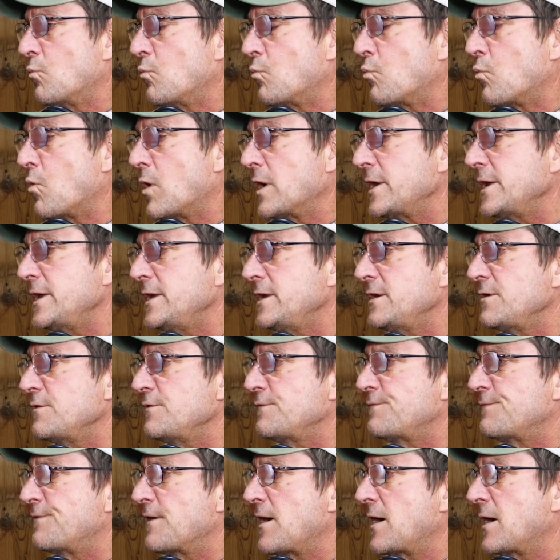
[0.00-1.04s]
What do you
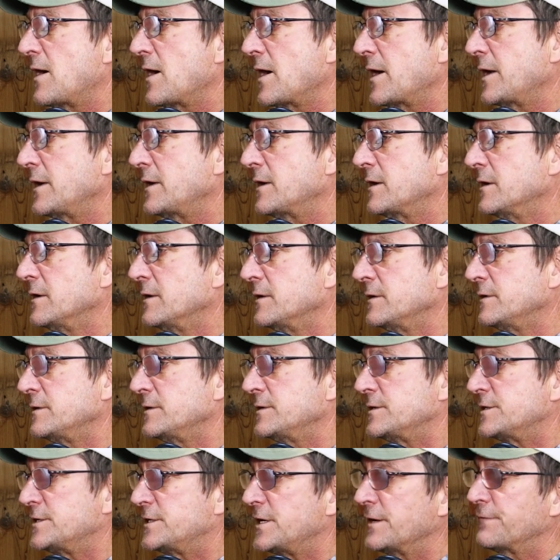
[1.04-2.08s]
find
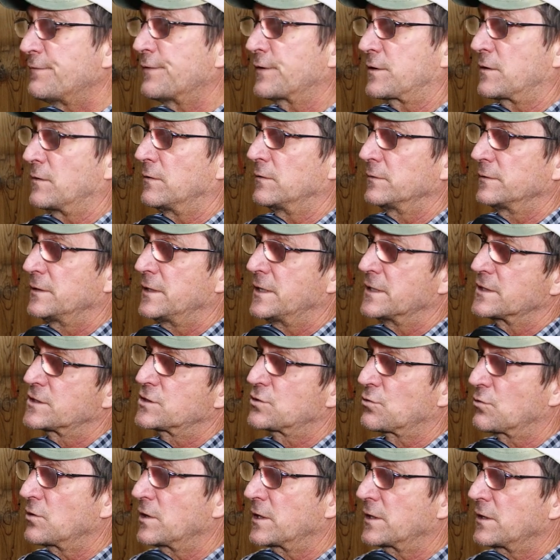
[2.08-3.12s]
difficult in
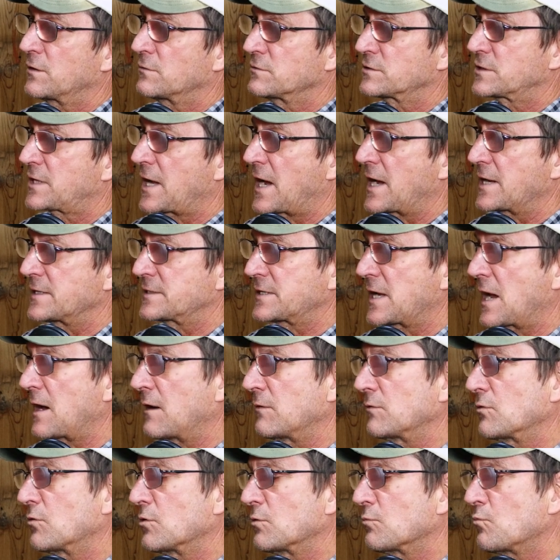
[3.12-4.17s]
sorting those guys
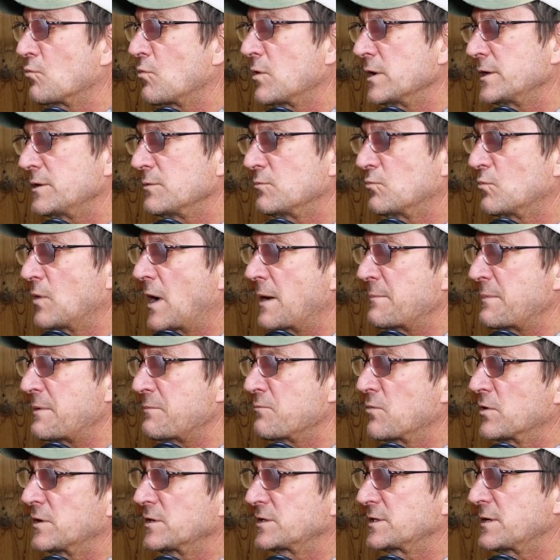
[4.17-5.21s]
out, or what I
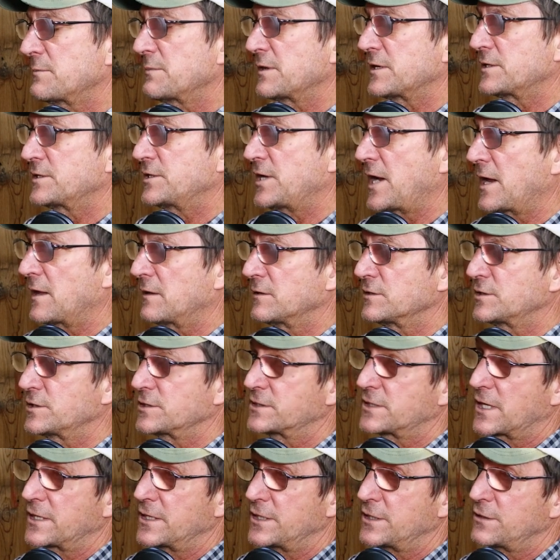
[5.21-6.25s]
mean what are some of the
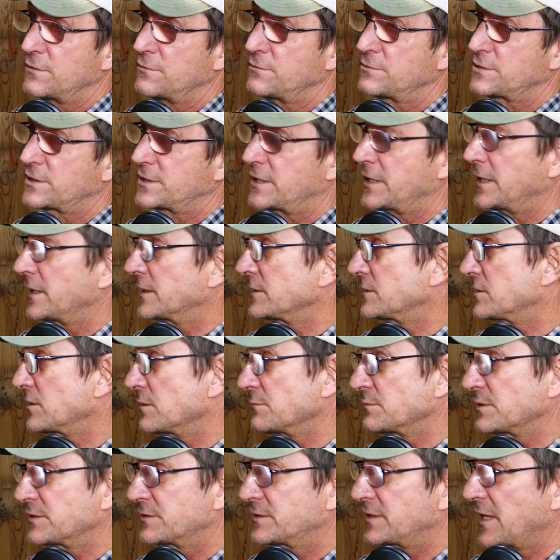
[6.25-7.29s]
challenges that you see in
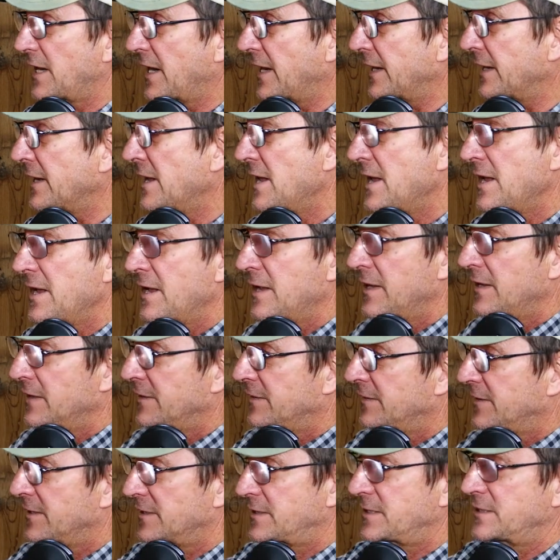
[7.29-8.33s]
terms of saying
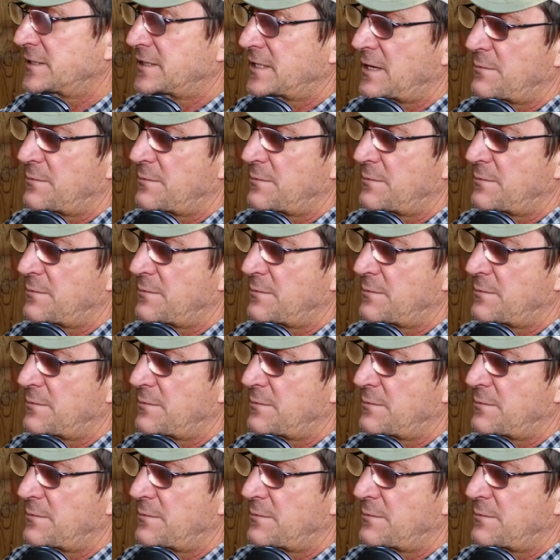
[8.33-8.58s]
this is